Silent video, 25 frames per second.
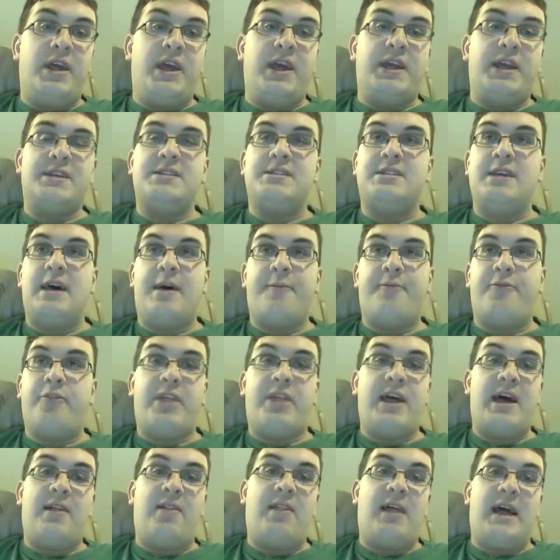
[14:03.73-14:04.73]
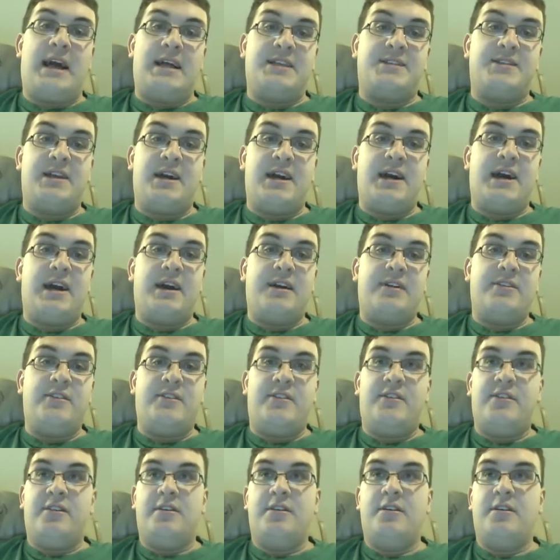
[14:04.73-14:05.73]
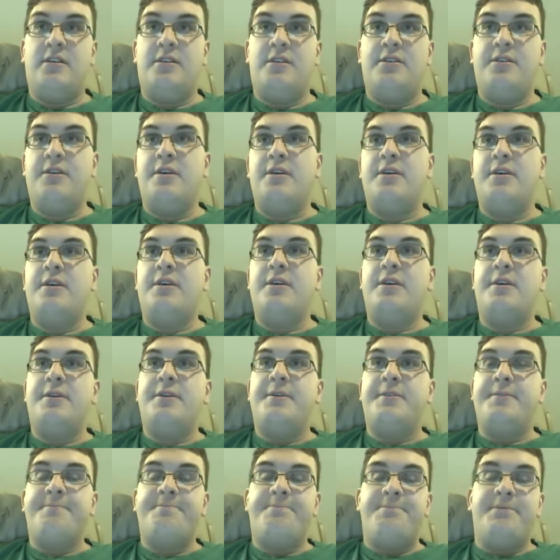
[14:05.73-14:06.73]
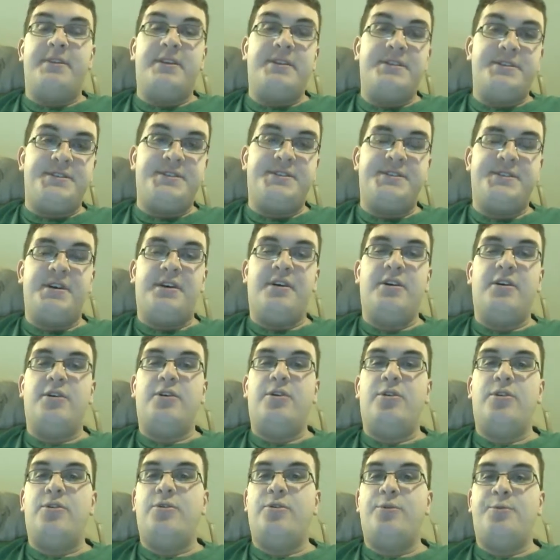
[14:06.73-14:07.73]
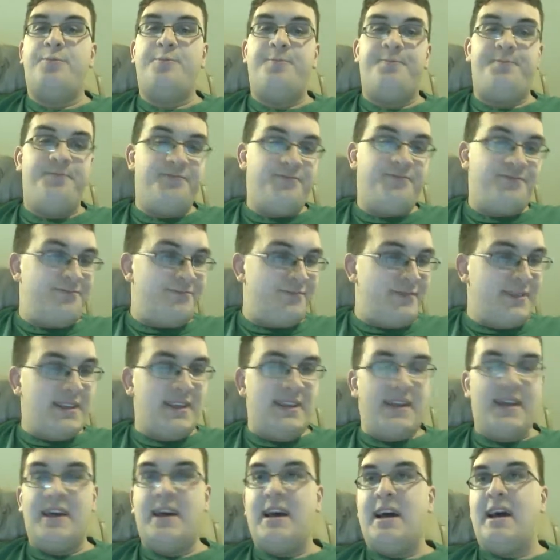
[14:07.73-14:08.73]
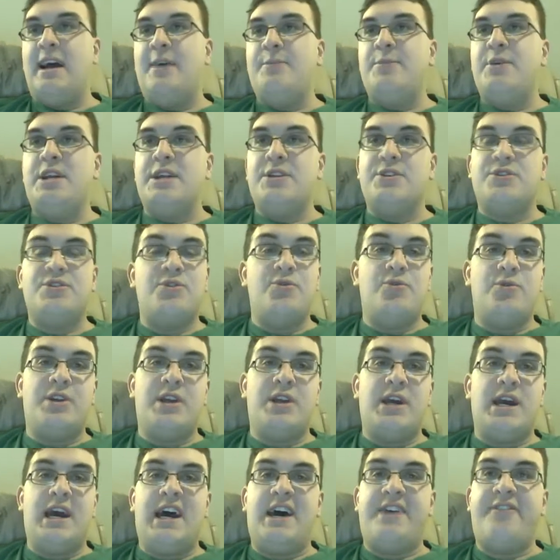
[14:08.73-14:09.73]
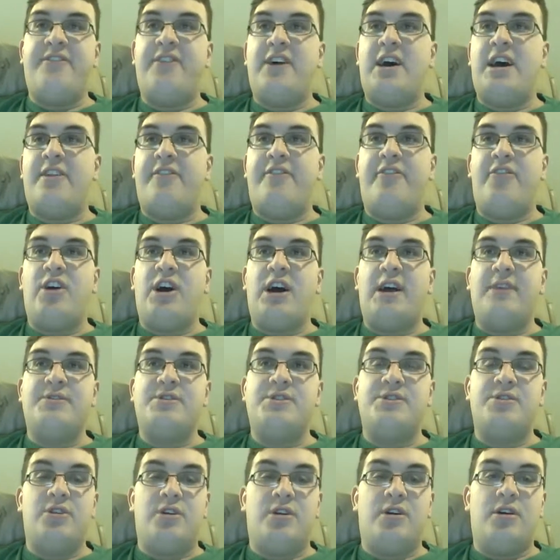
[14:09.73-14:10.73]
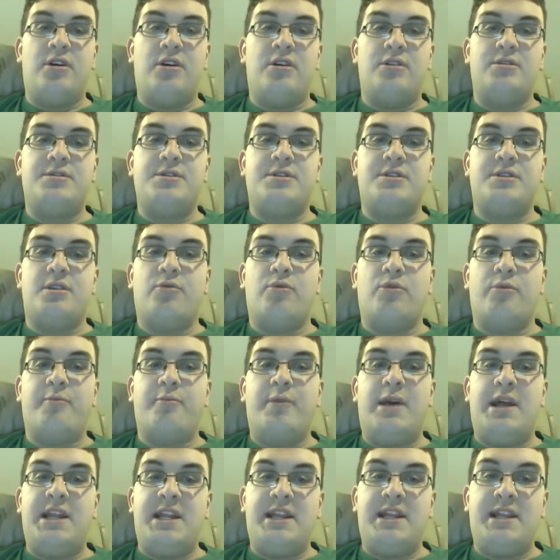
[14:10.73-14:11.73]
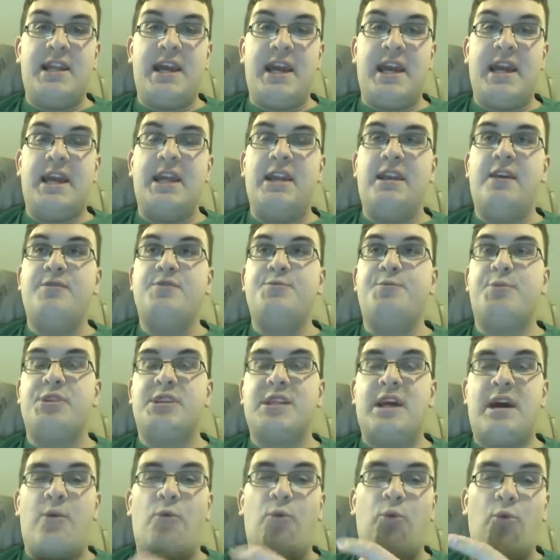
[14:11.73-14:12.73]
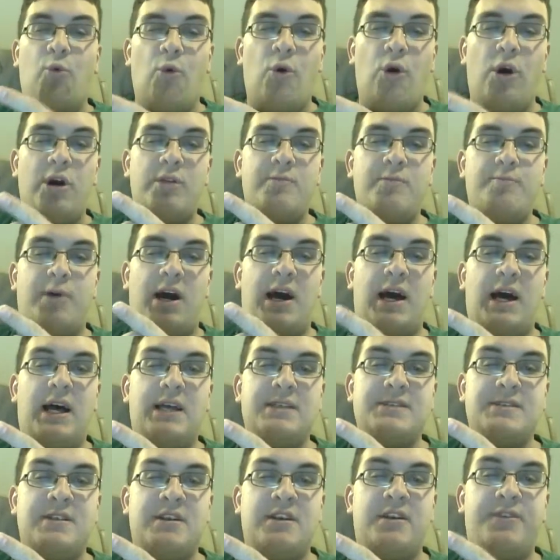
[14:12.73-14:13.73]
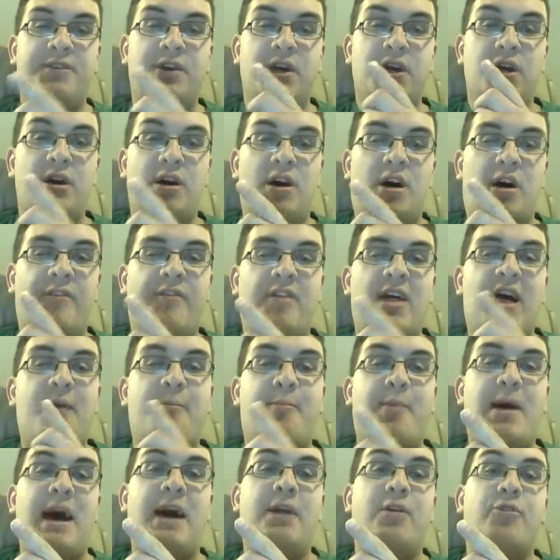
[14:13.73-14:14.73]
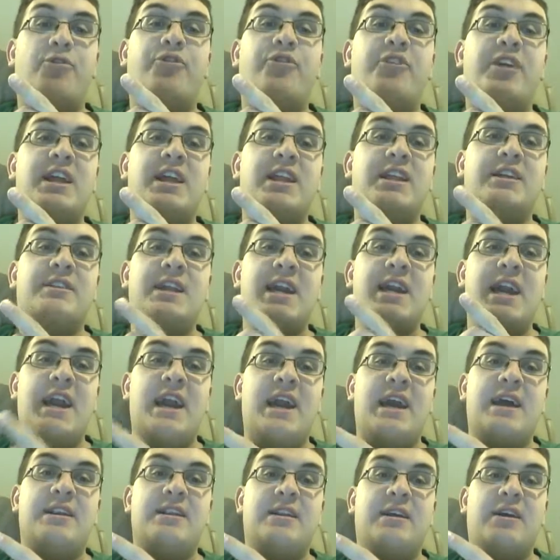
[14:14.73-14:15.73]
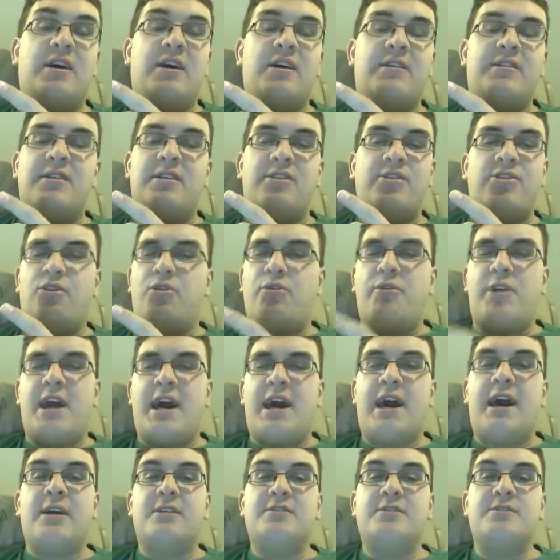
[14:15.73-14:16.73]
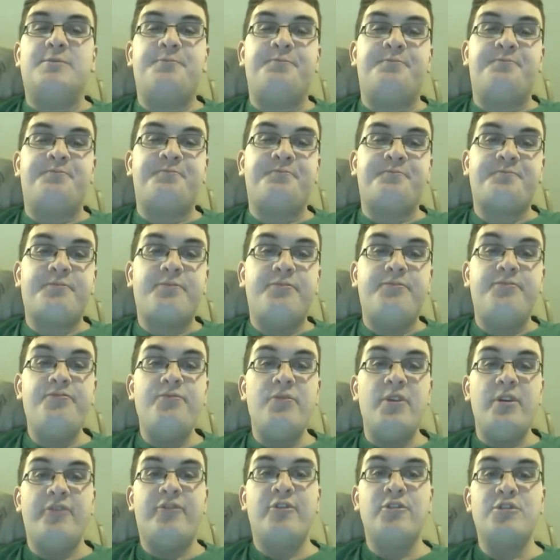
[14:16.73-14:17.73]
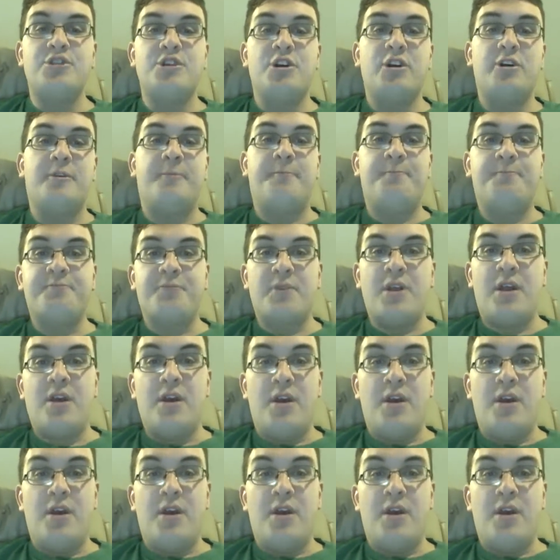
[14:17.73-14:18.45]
except for that last act. So, I mean, 2.5 out of 5 stars. There were many negatives, but that one positive of that battle scene at the end, at the third act. For sure.